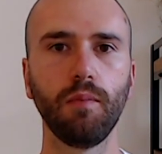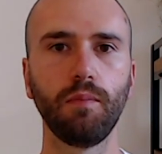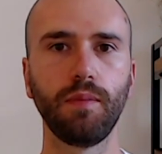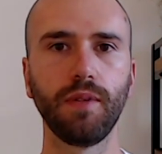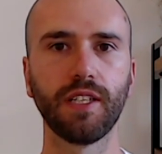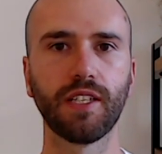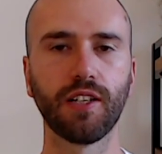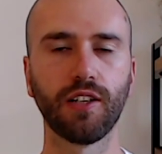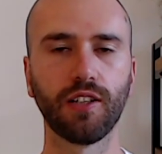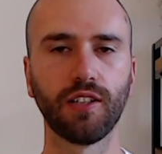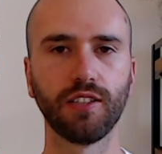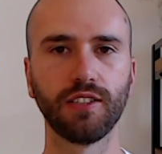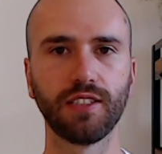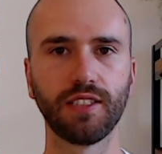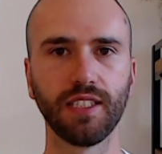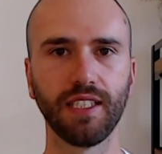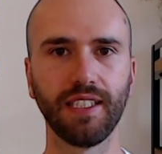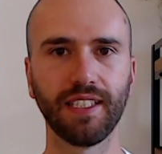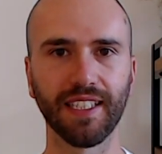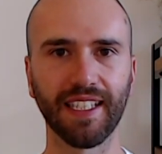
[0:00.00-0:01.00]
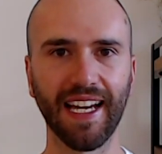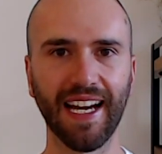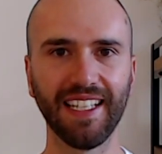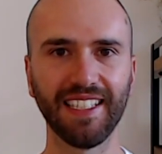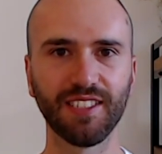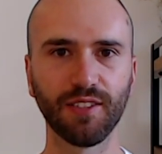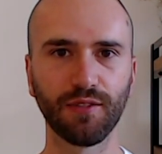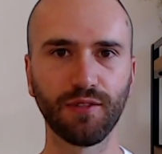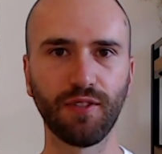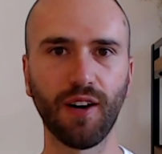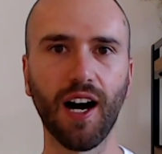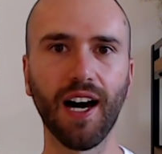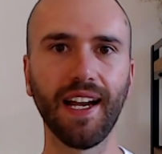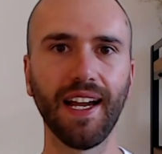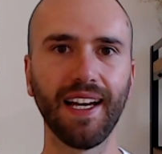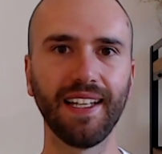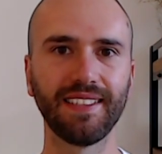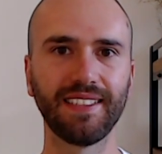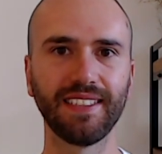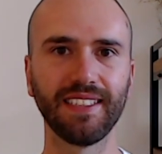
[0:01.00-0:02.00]
Because in the case of
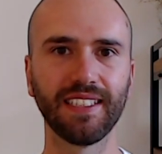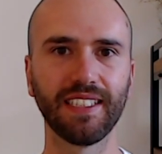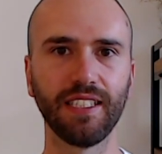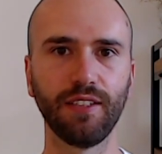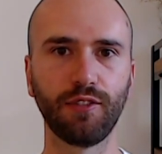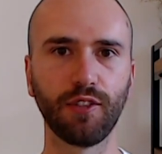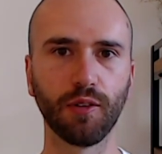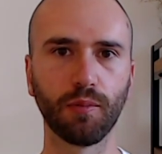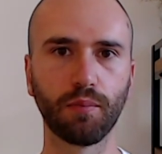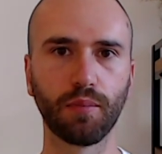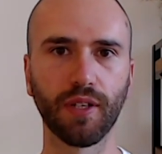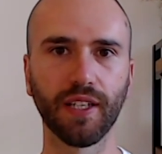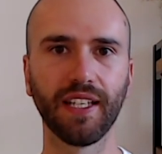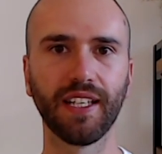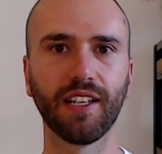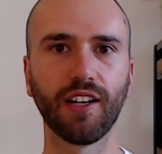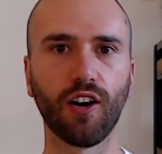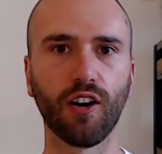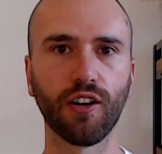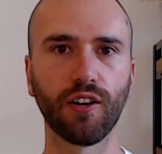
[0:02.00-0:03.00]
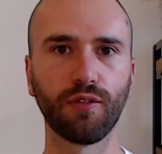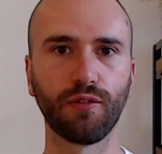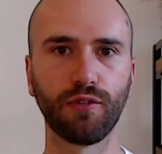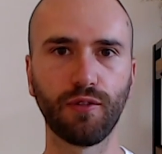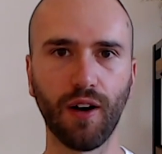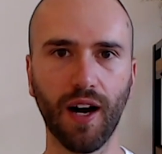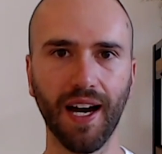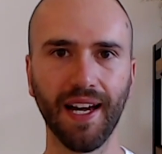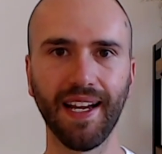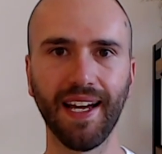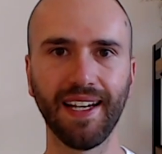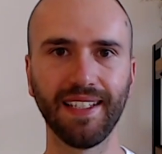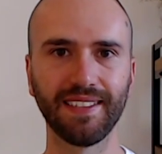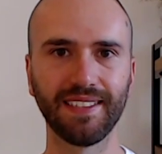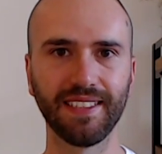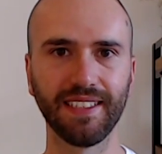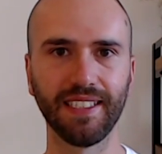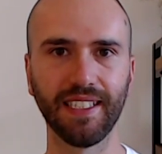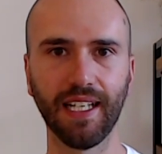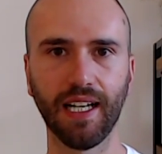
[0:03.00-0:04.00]
financing, if you're bringing on a
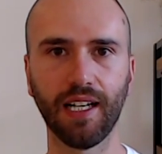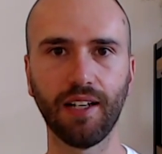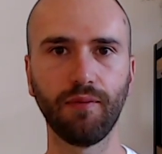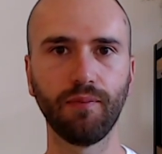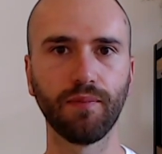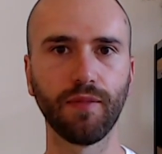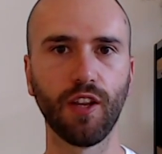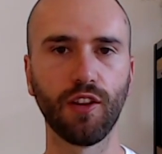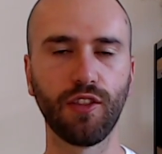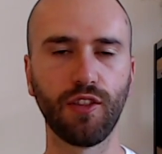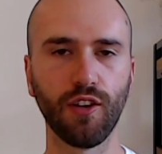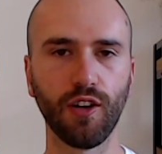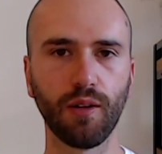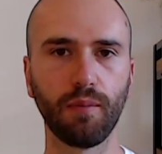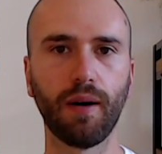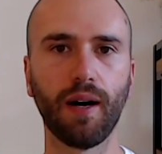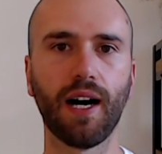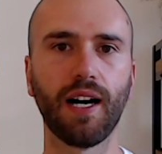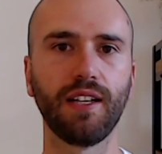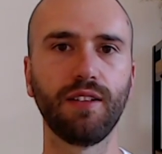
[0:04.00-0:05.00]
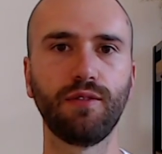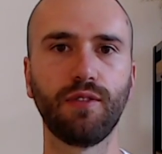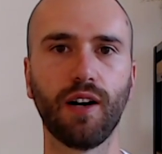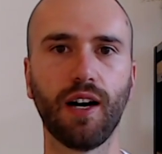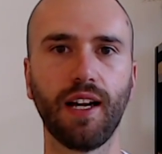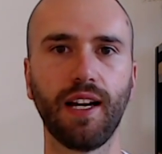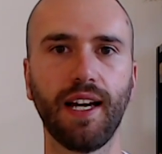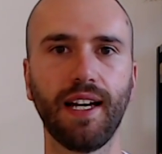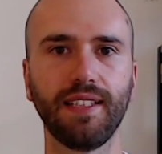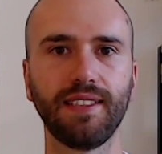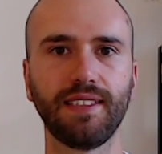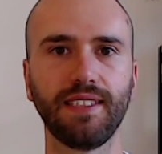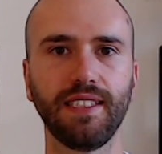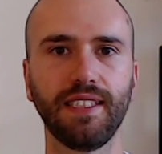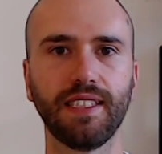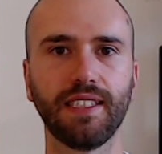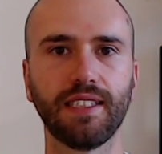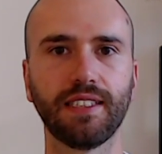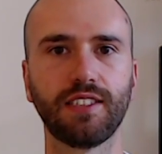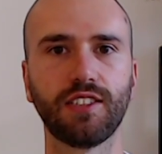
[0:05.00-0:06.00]
financier, a third party
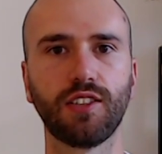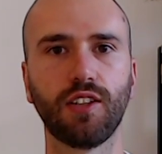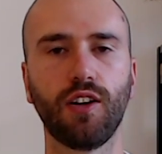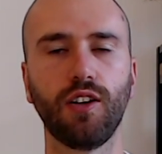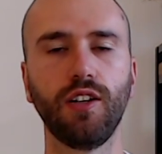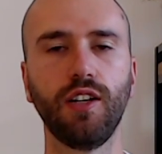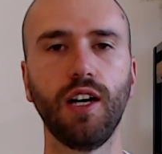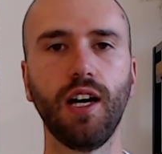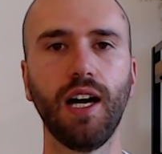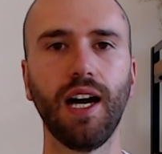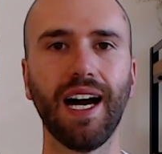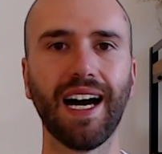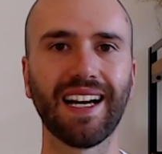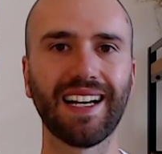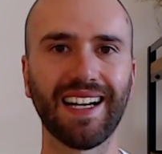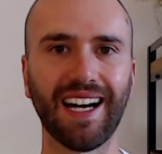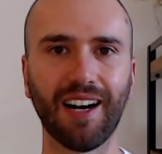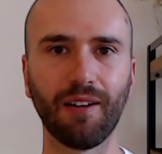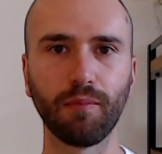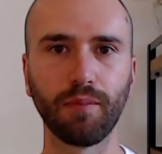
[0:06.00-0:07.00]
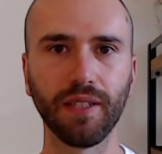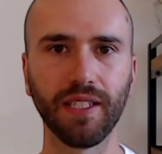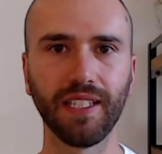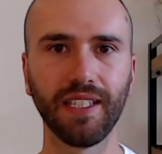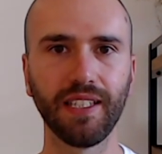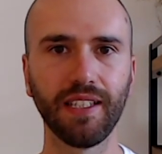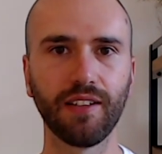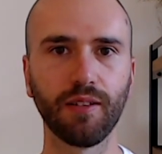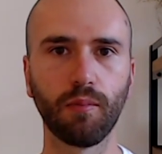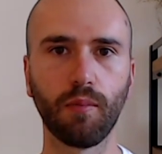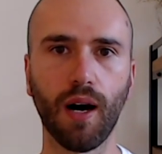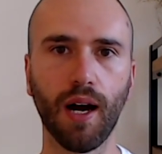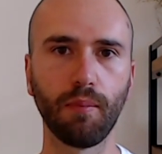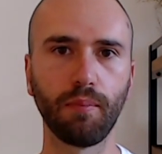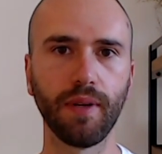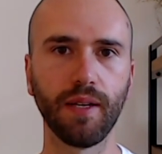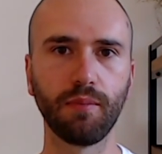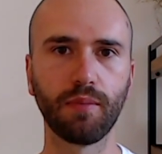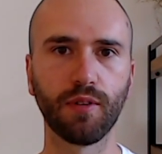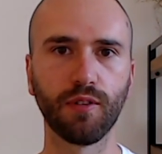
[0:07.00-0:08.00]
financier, so a company that might
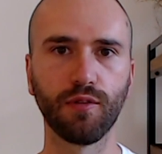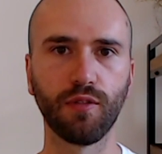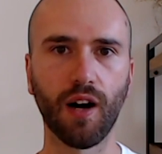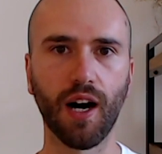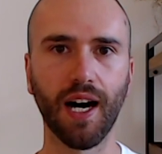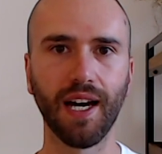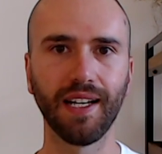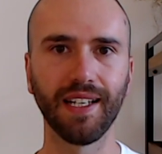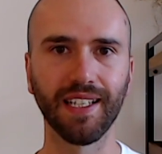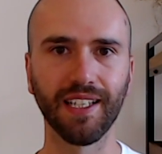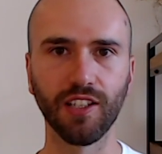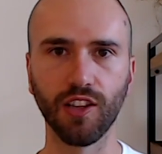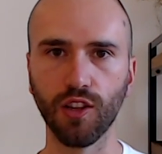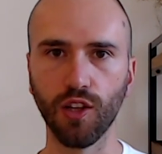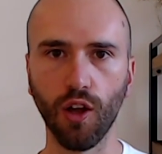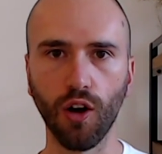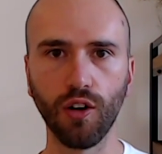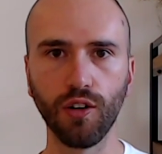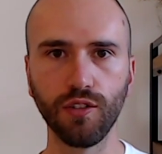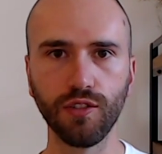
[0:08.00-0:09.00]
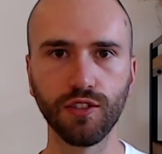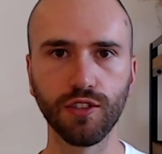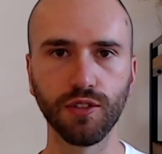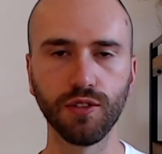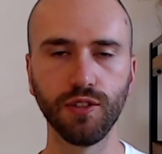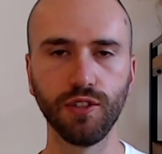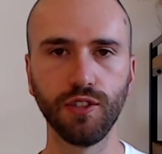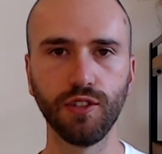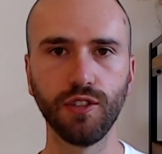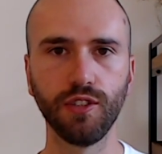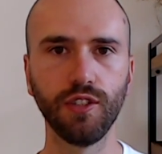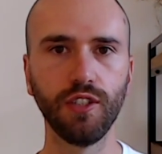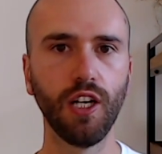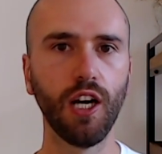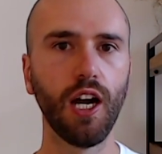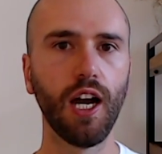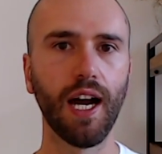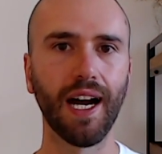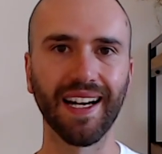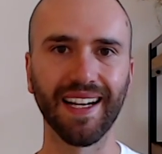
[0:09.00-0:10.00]
be providing a loan to you,
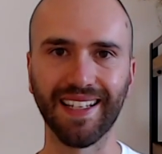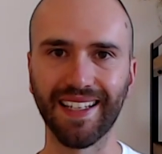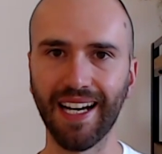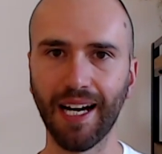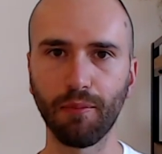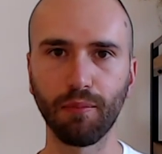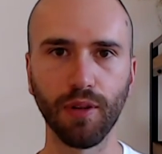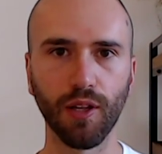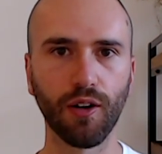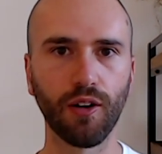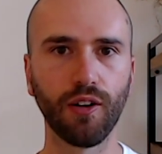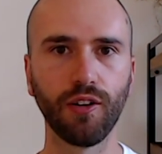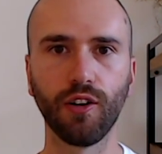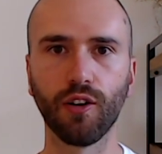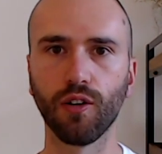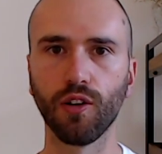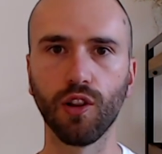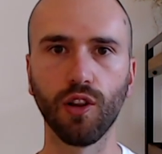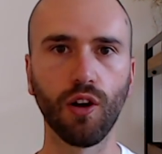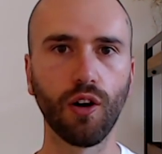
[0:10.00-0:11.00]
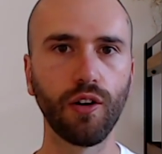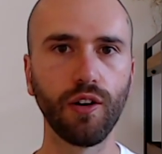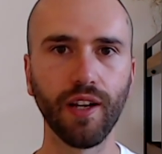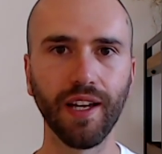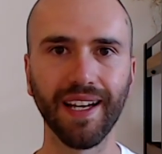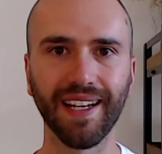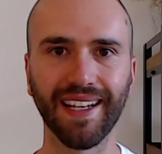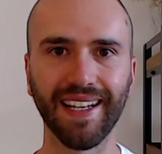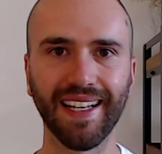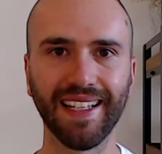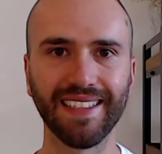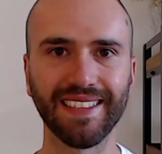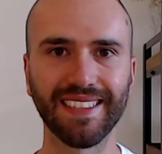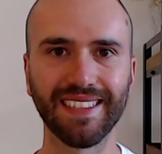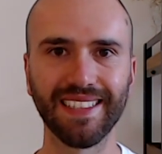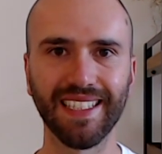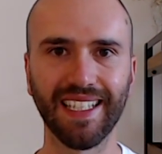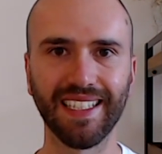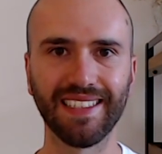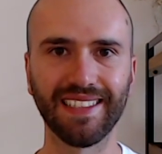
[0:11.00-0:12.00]
a gap loan or a loan
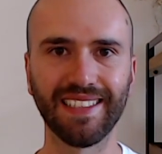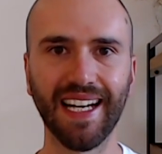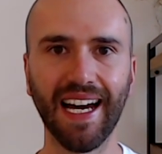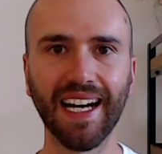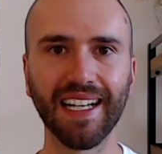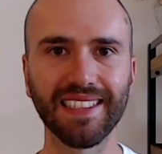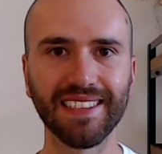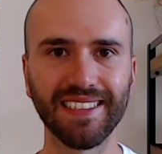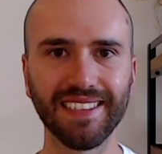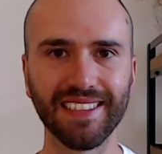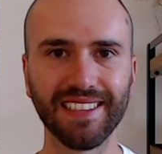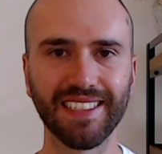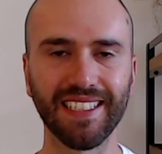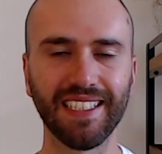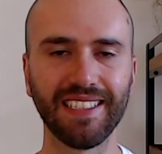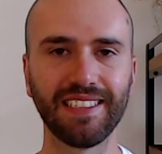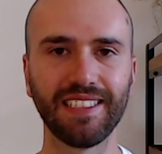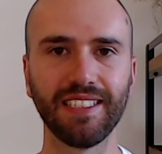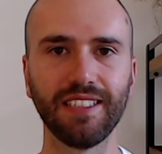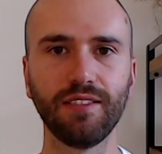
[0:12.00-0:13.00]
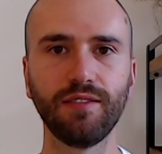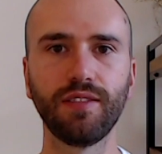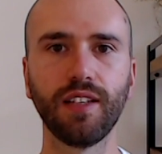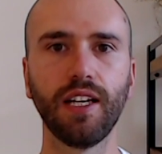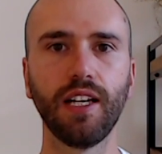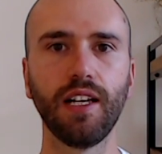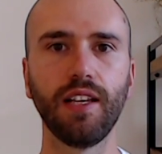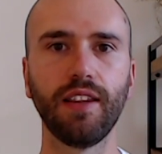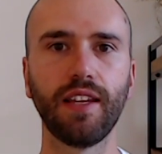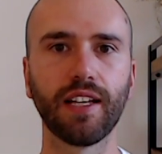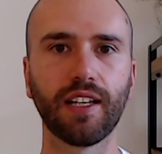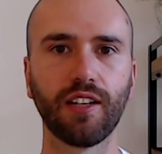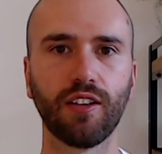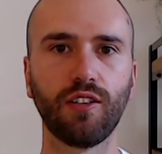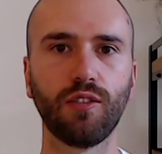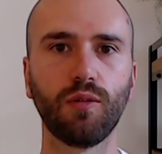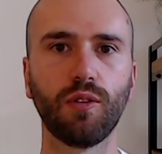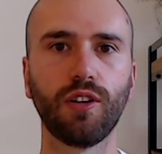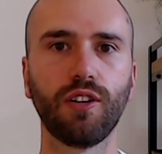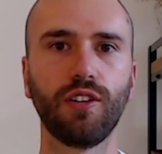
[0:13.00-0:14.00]
against a tax incentive, they're going
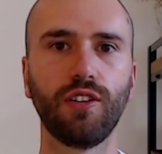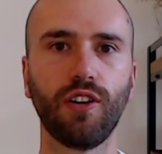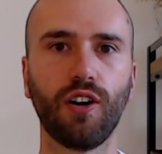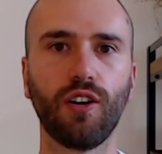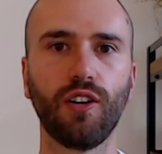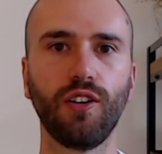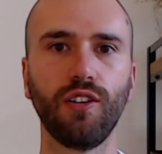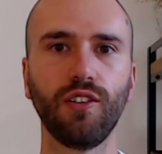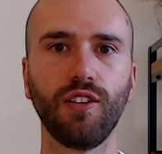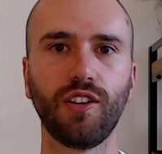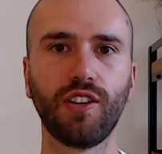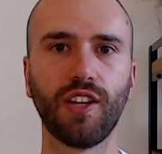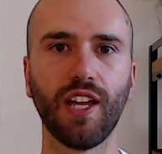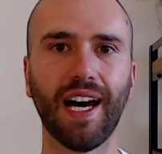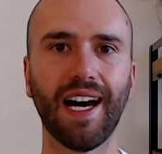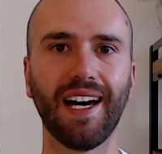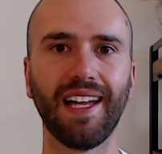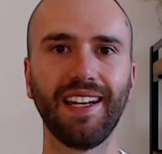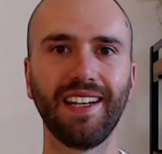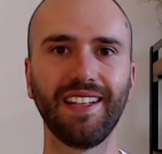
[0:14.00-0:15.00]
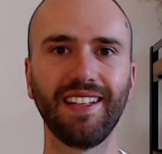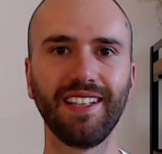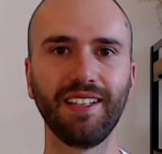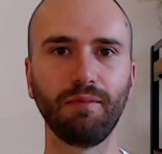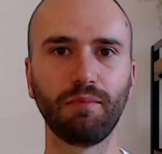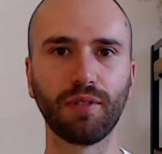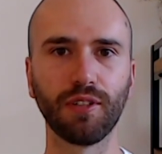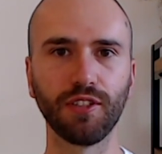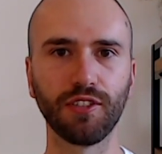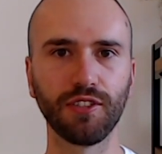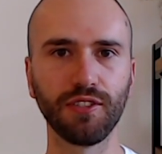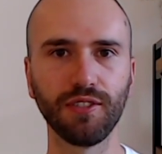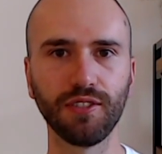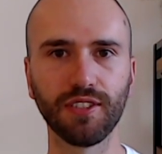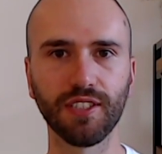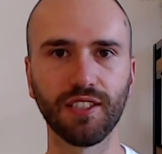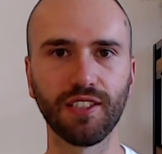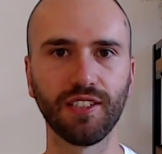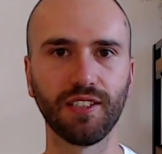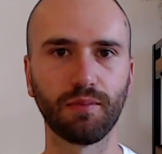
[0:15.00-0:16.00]
to want to know that the
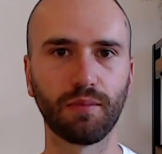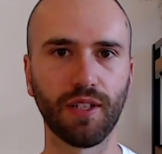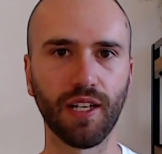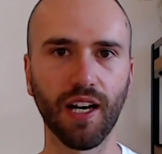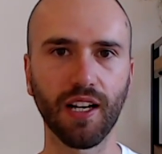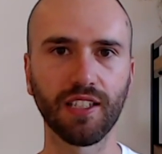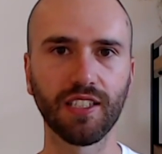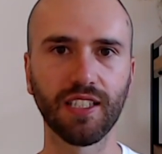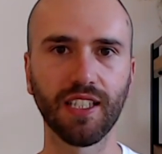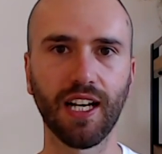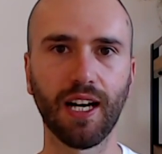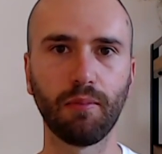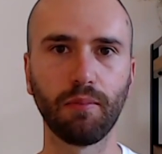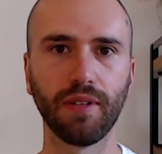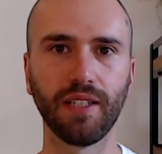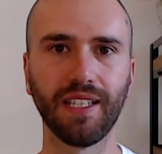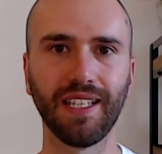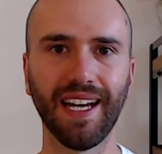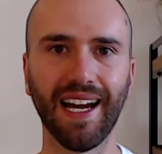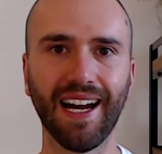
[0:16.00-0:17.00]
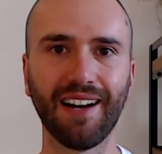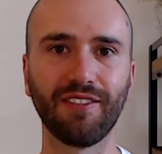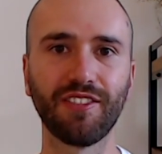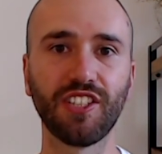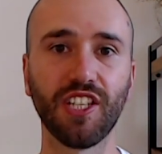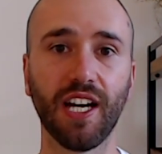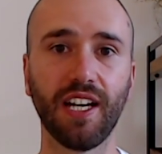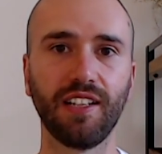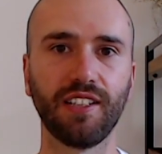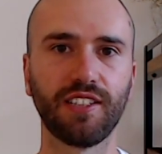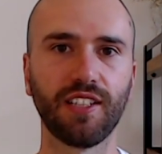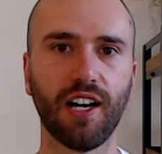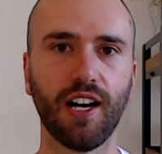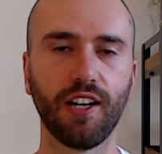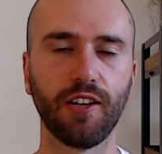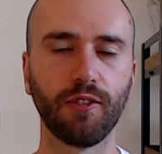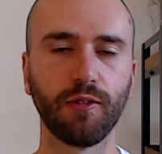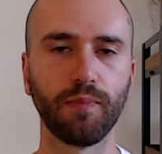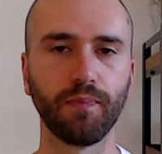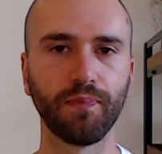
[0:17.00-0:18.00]
producer and the production company have chain of
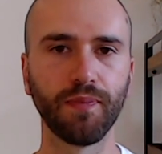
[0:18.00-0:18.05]
title.